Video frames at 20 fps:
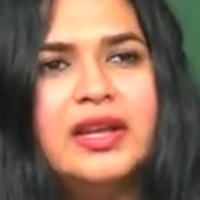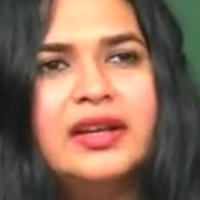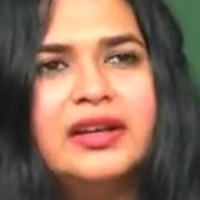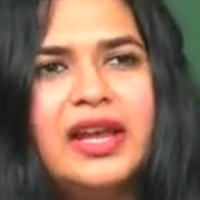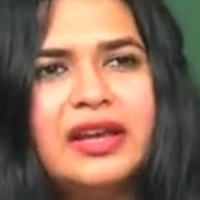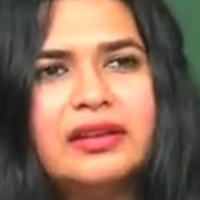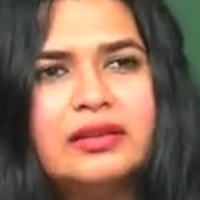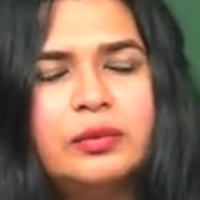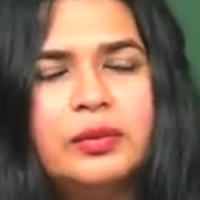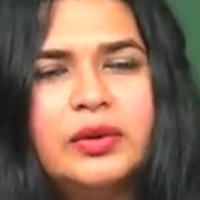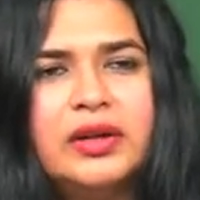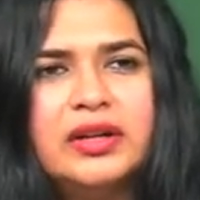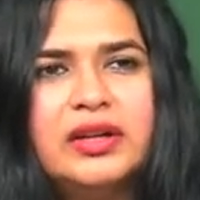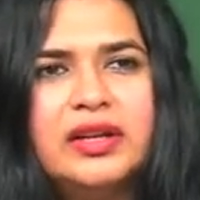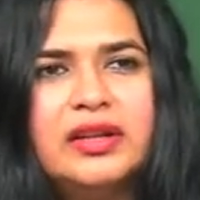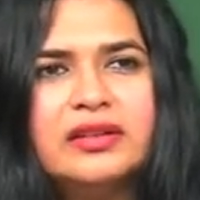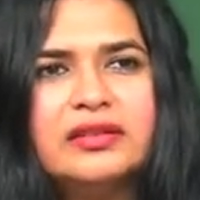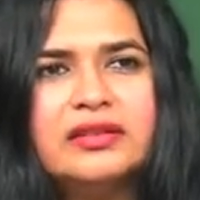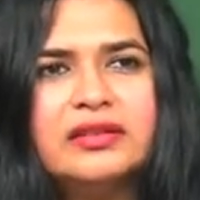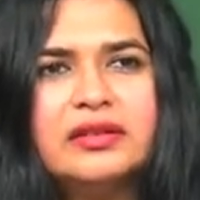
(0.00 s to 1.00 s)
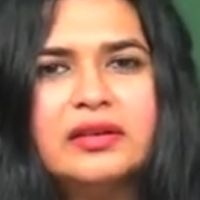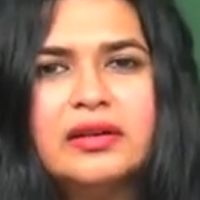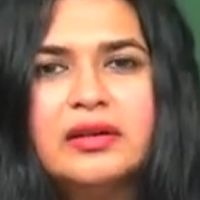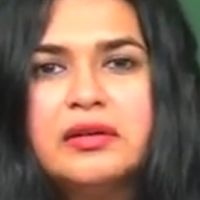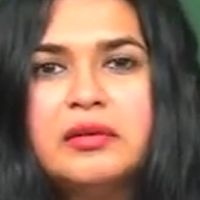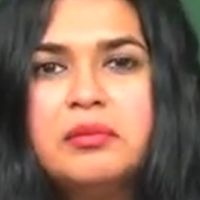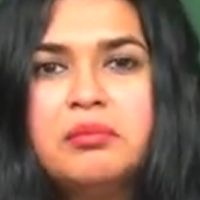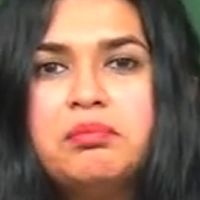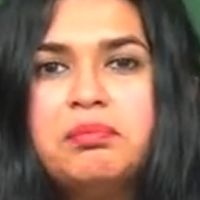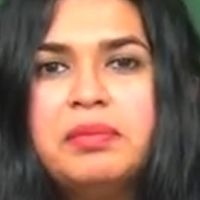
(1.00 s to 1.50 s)
Next word is
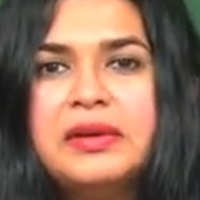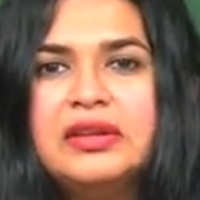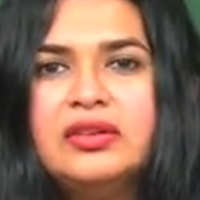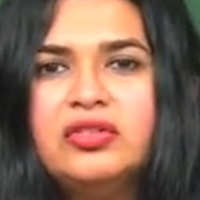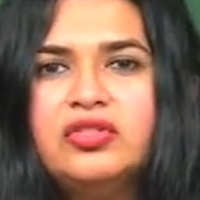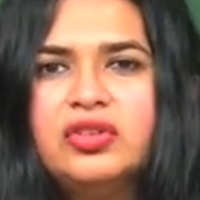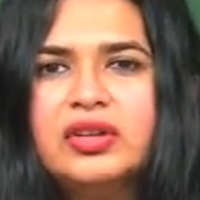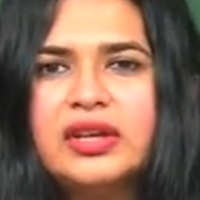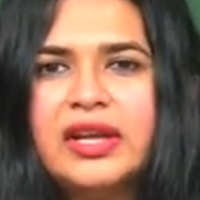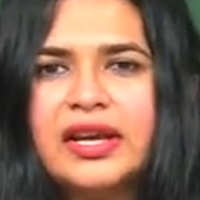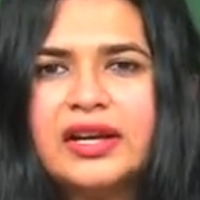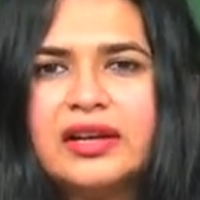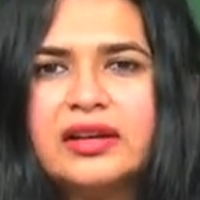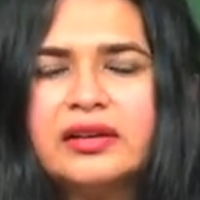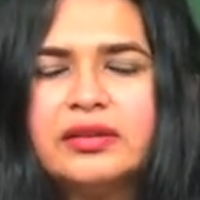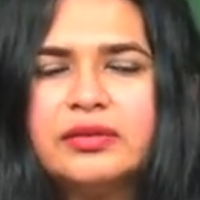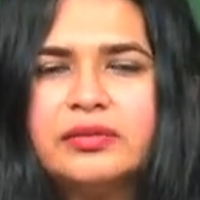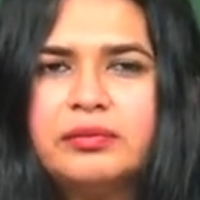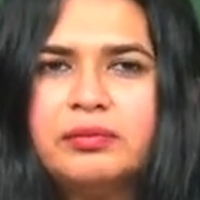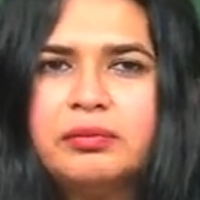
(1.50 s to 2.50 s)
pinch neck,